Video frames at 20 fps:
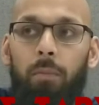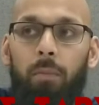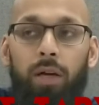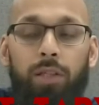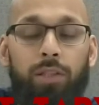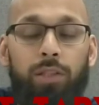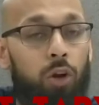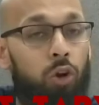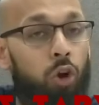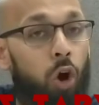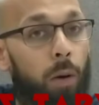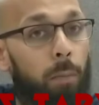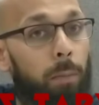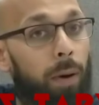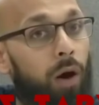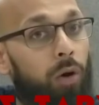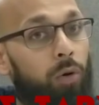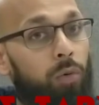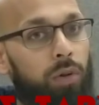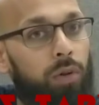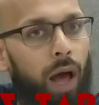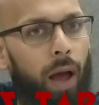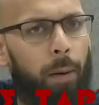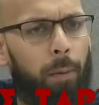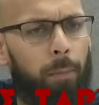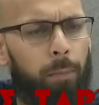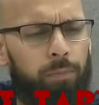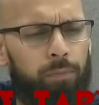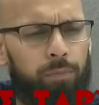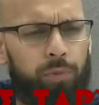It's a lot about, like,
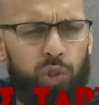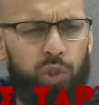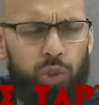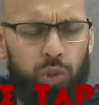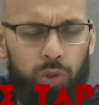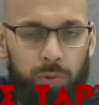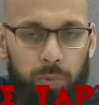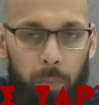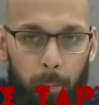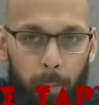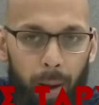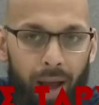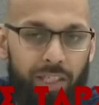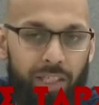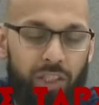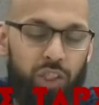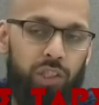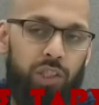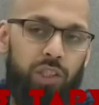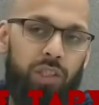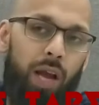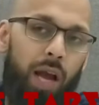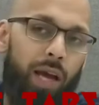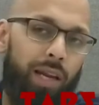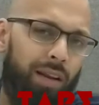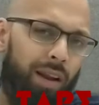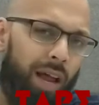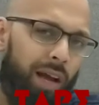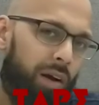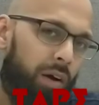smashing. She's kind
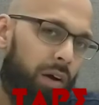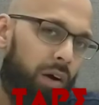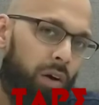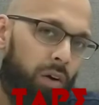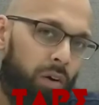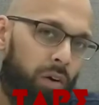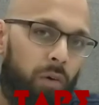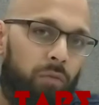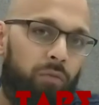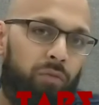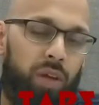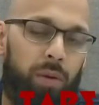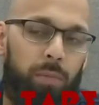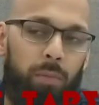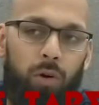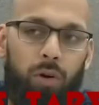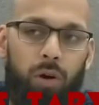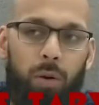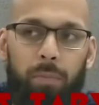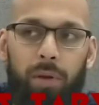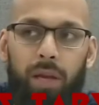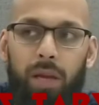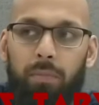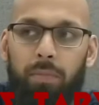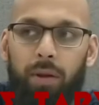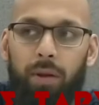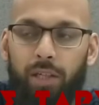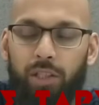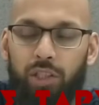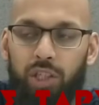of like a female Khabib.
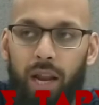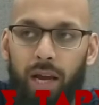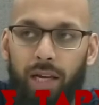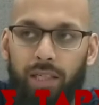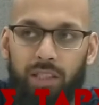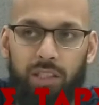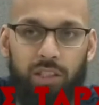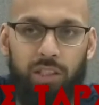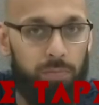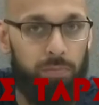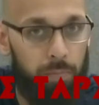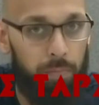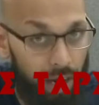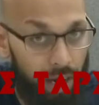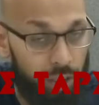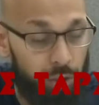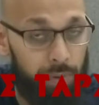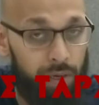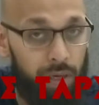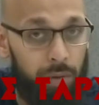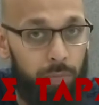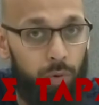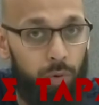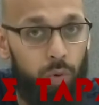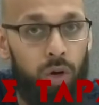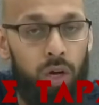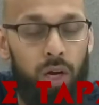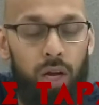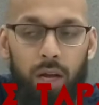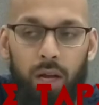Like, she likes to smash people.
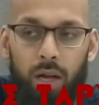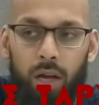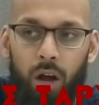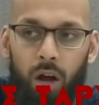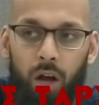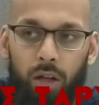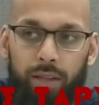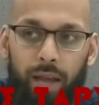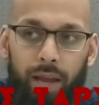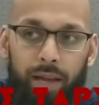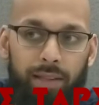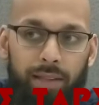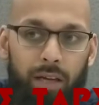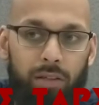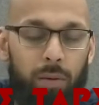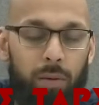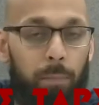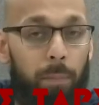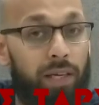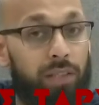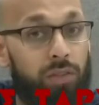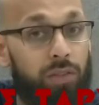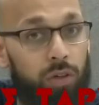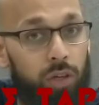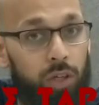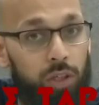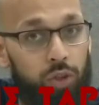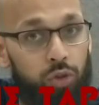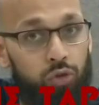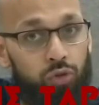Her takedowns are based on
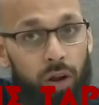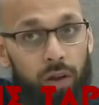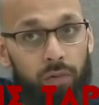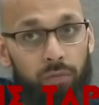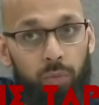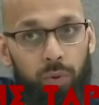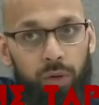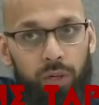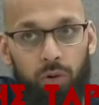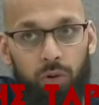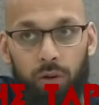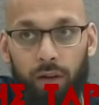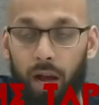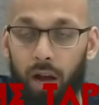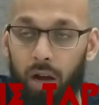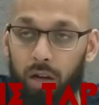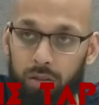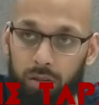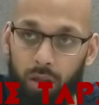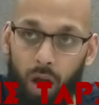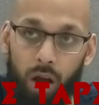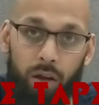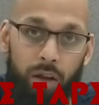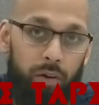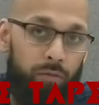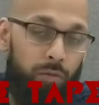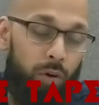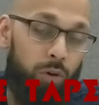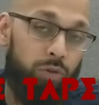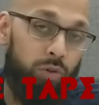her strength. When you look at her dunking
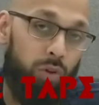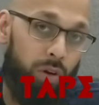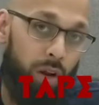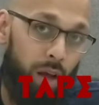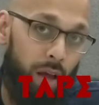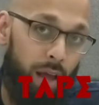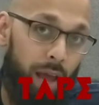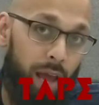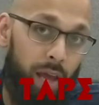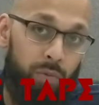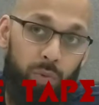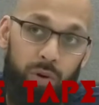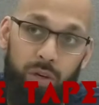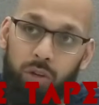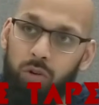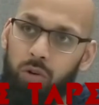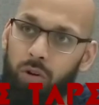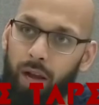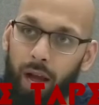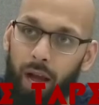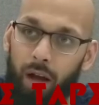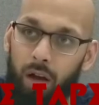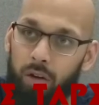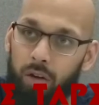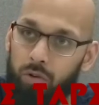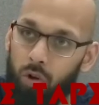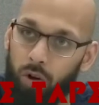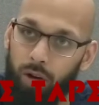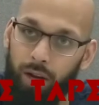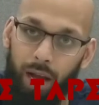Rose on her head, when you look at her
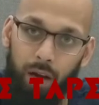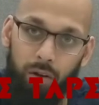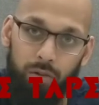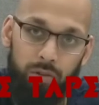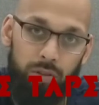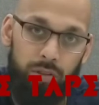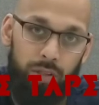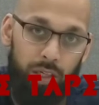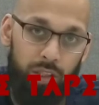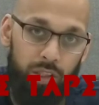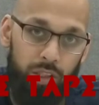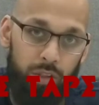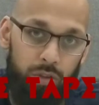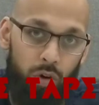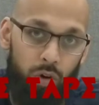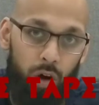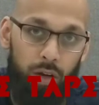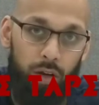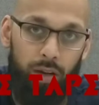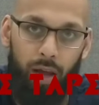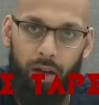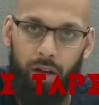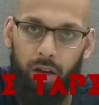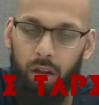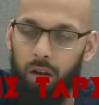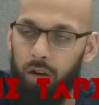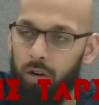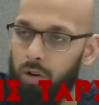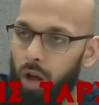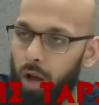knockouts that she's gotten, like her
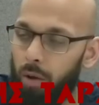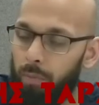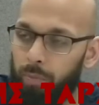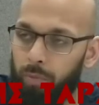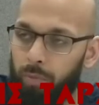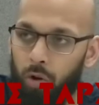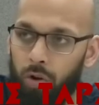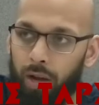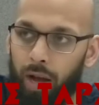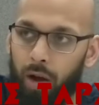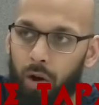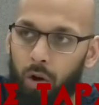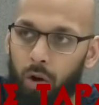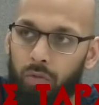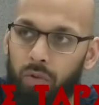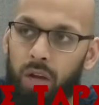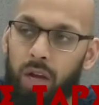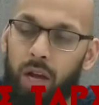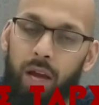knockout of